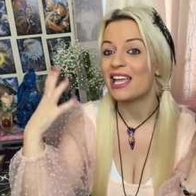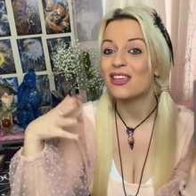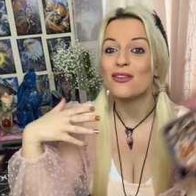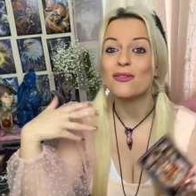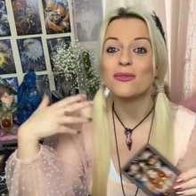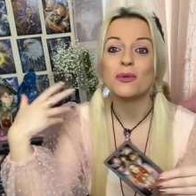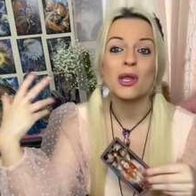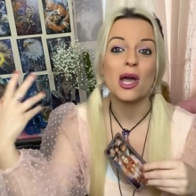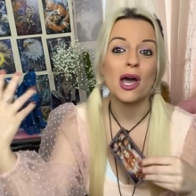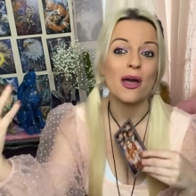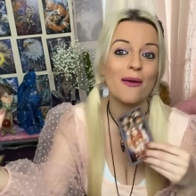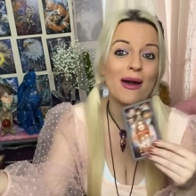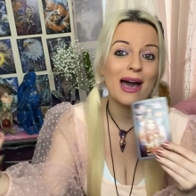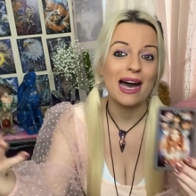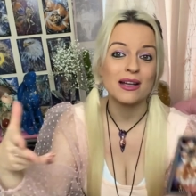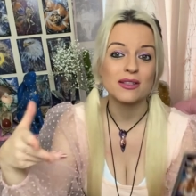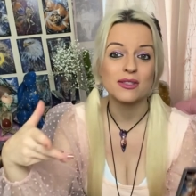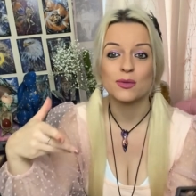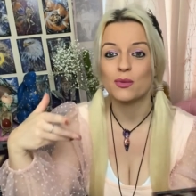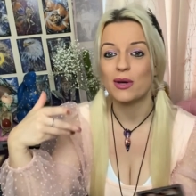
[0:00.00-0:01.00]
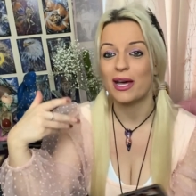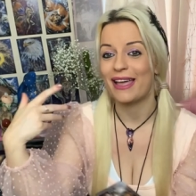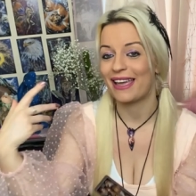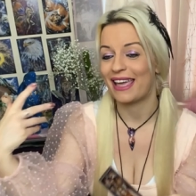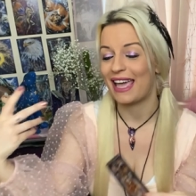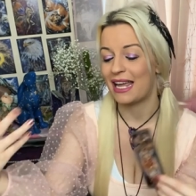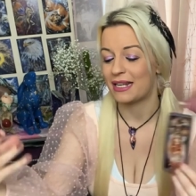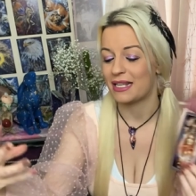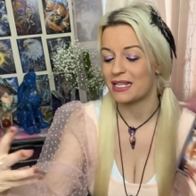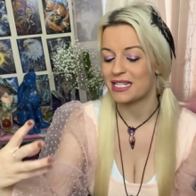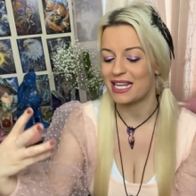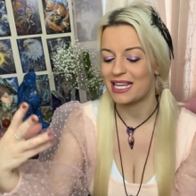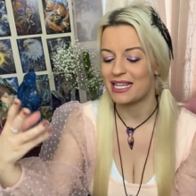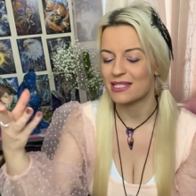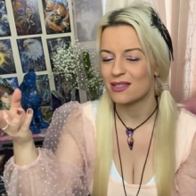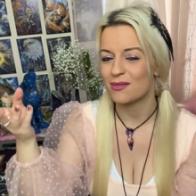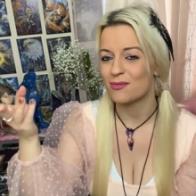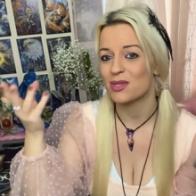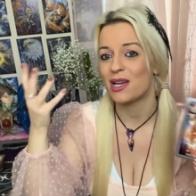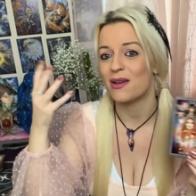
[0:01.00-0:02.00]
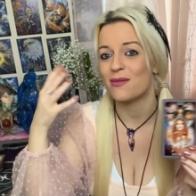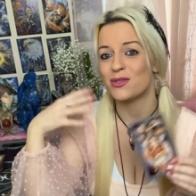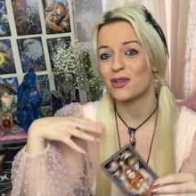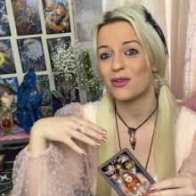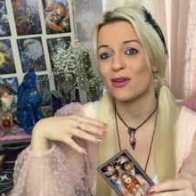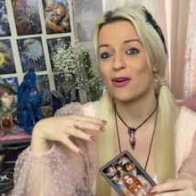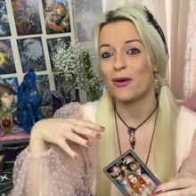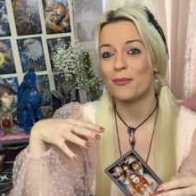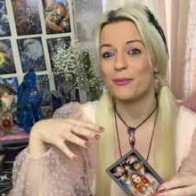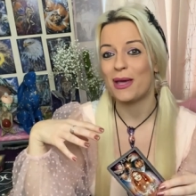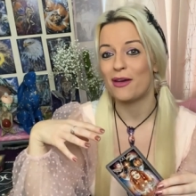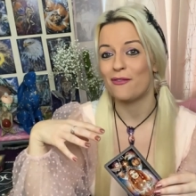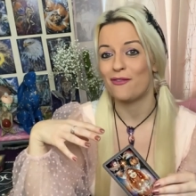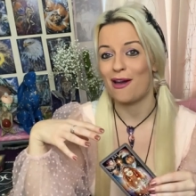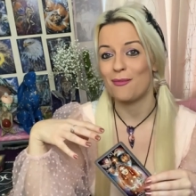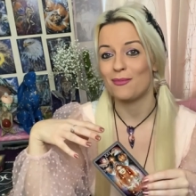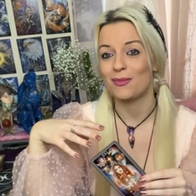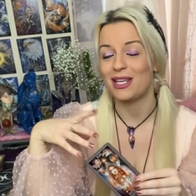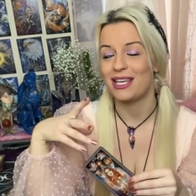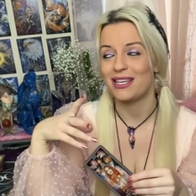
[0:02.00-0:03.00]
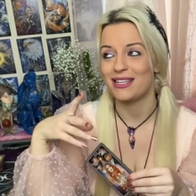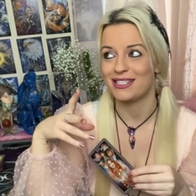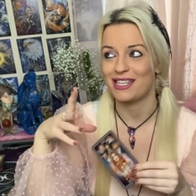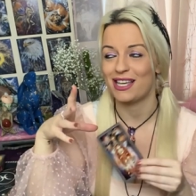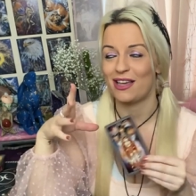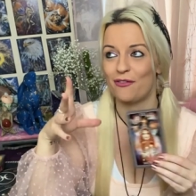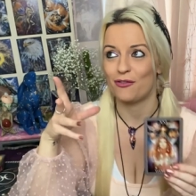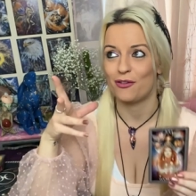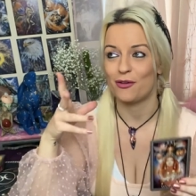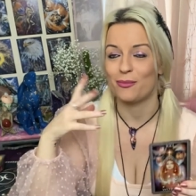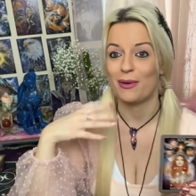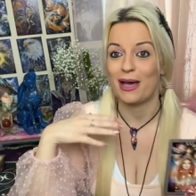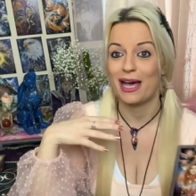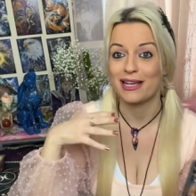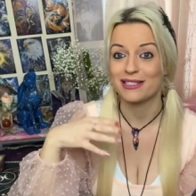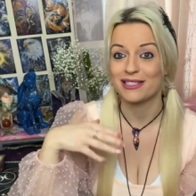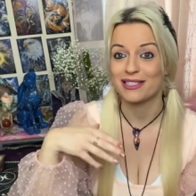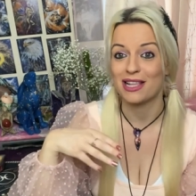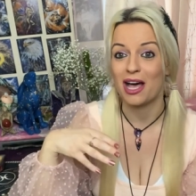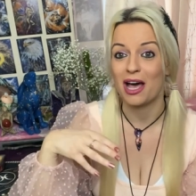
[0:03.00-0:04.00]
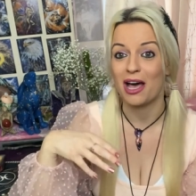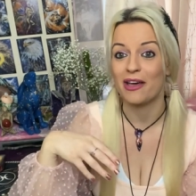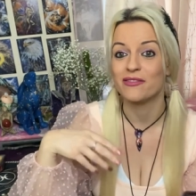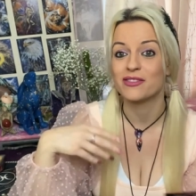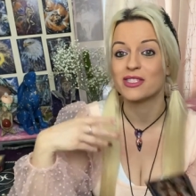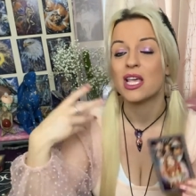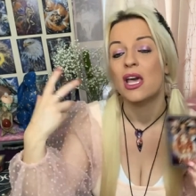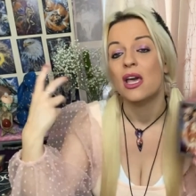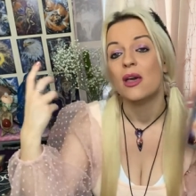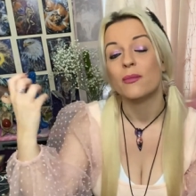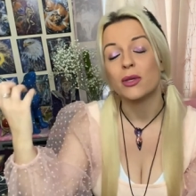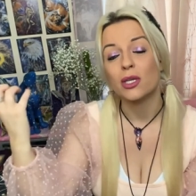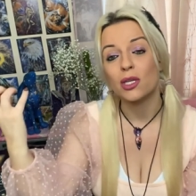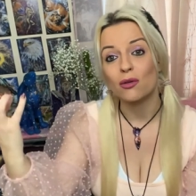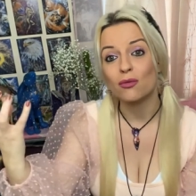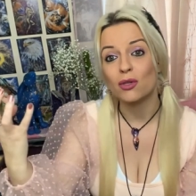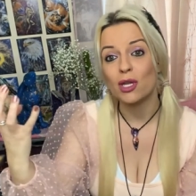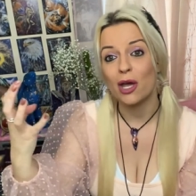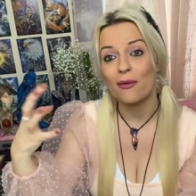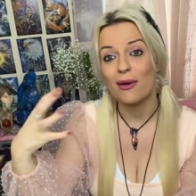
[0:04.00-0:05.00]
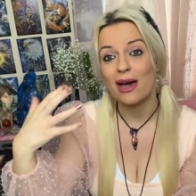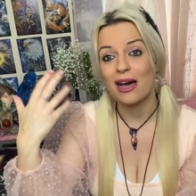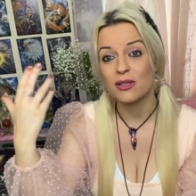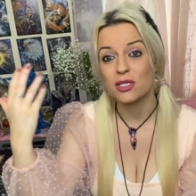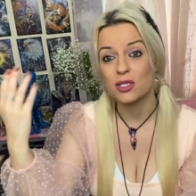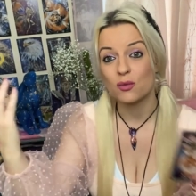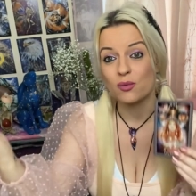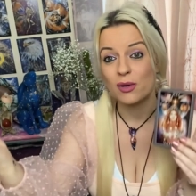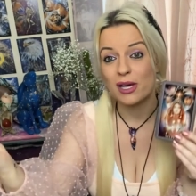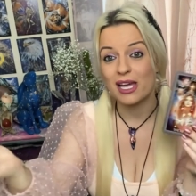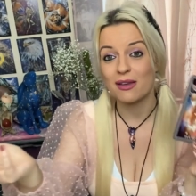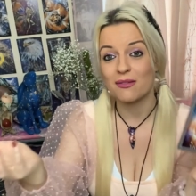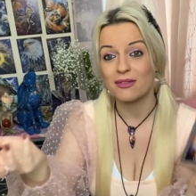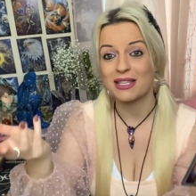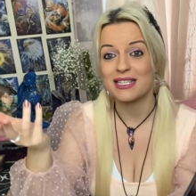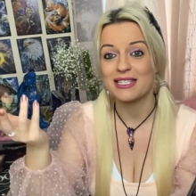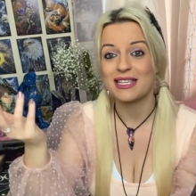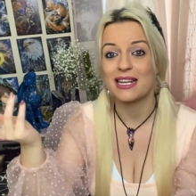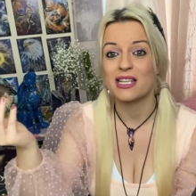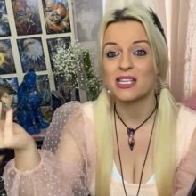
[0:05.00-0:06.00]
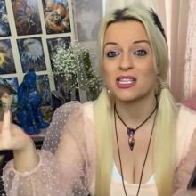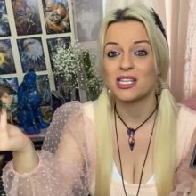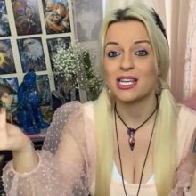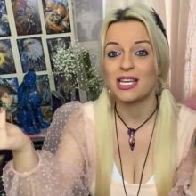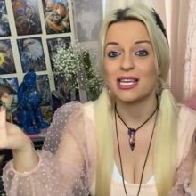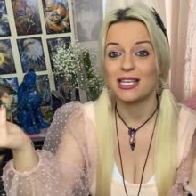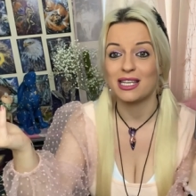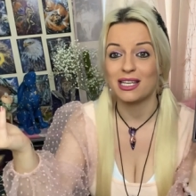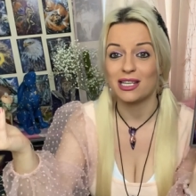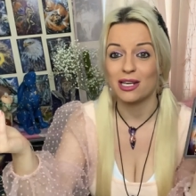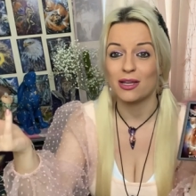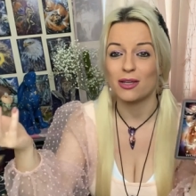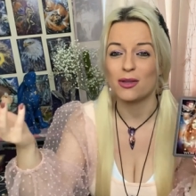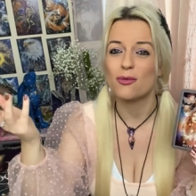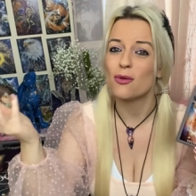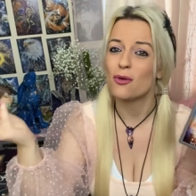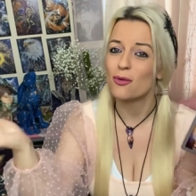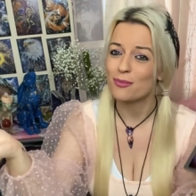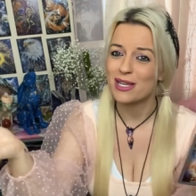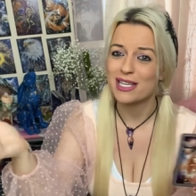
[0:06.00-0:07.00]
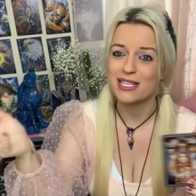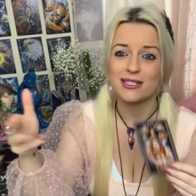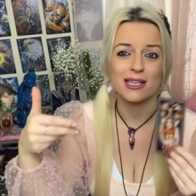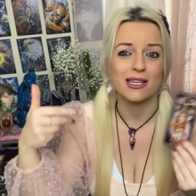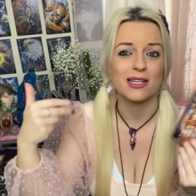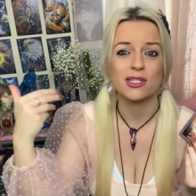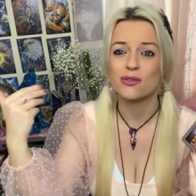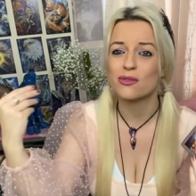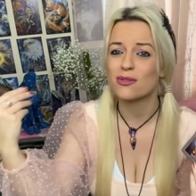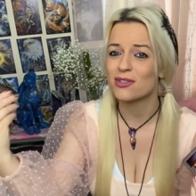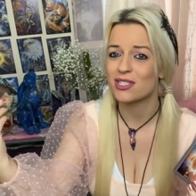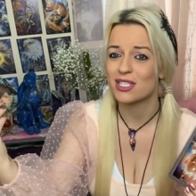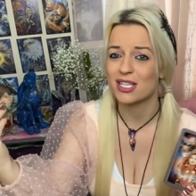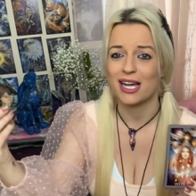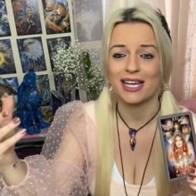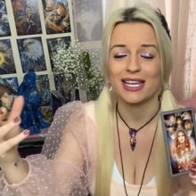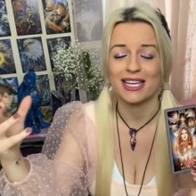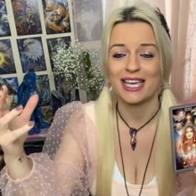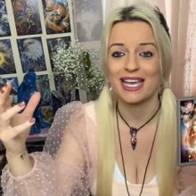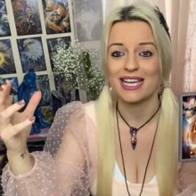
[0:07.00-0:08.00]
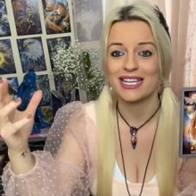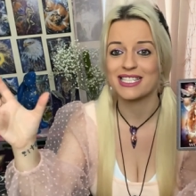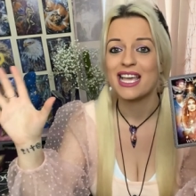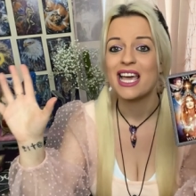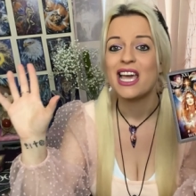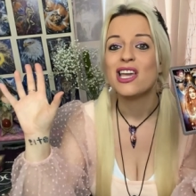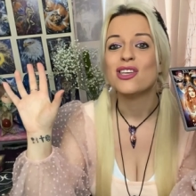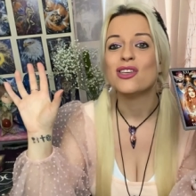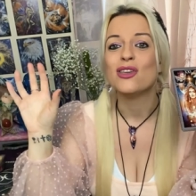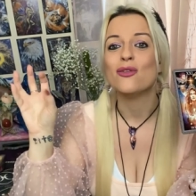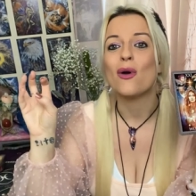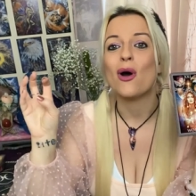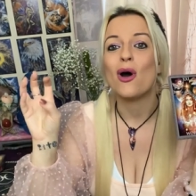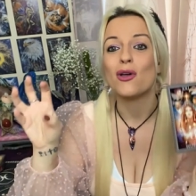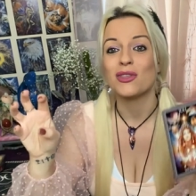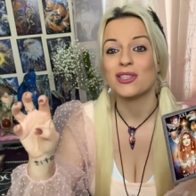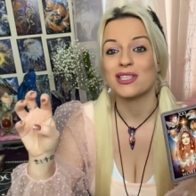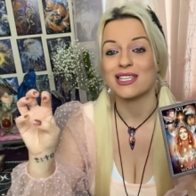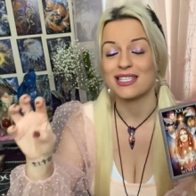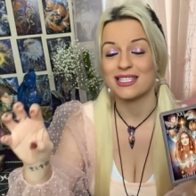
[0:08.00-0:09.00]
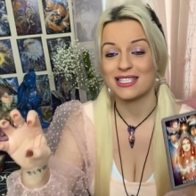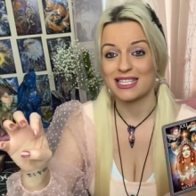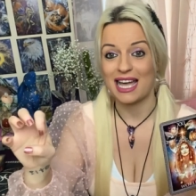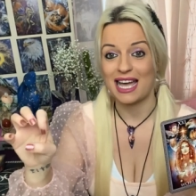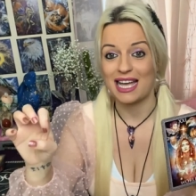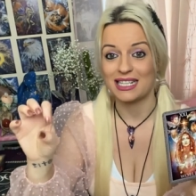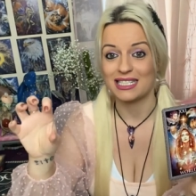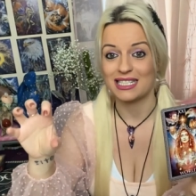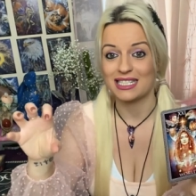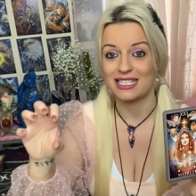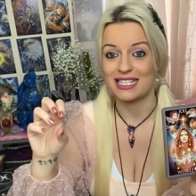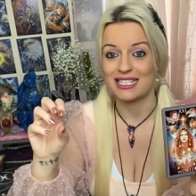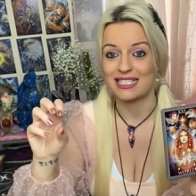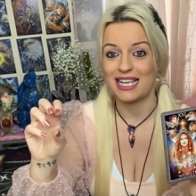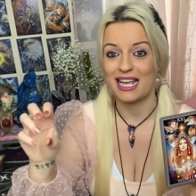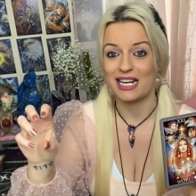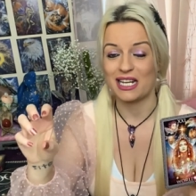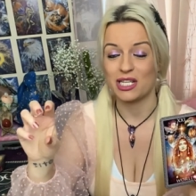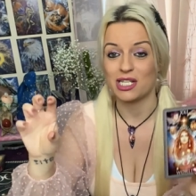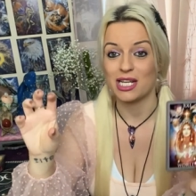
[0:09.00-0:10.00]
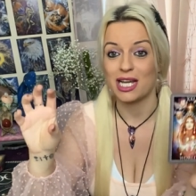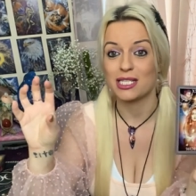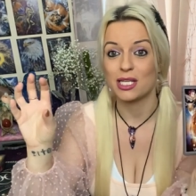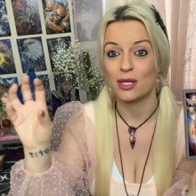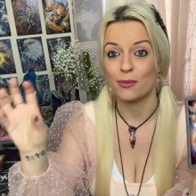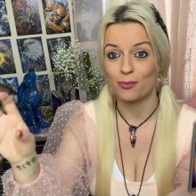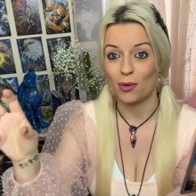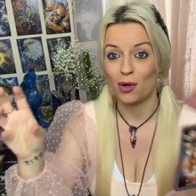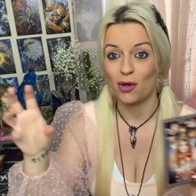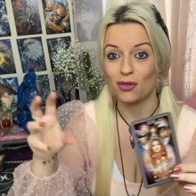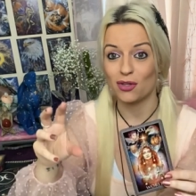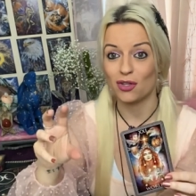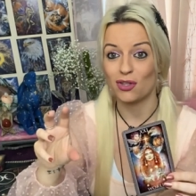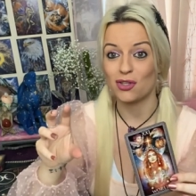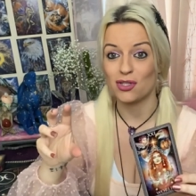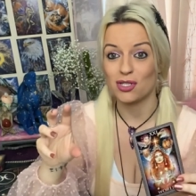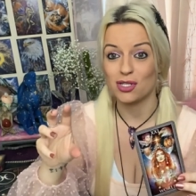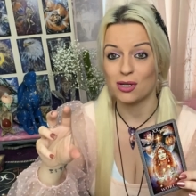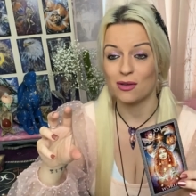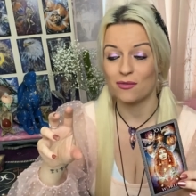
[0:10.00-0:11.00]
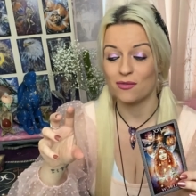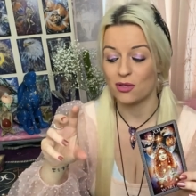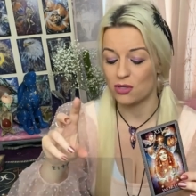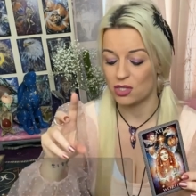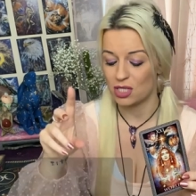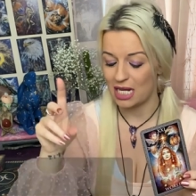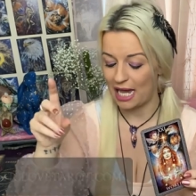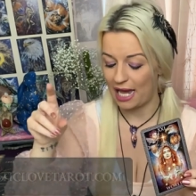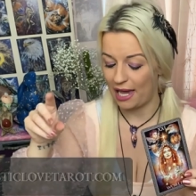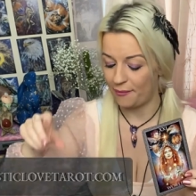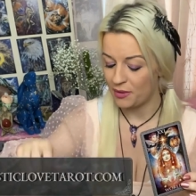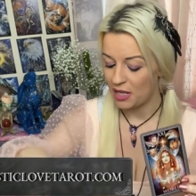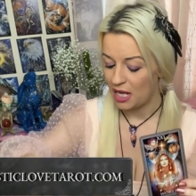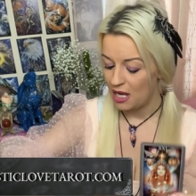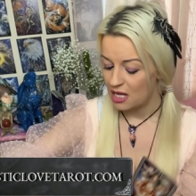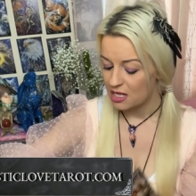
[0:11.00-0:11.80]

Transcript: you know how to work energy. Sometimes you've got a bit of amnesia from past lives, but you know how to work with this energy. You know, you're all mystics, you're all psychics, you understand this energetic bond that the two of you share.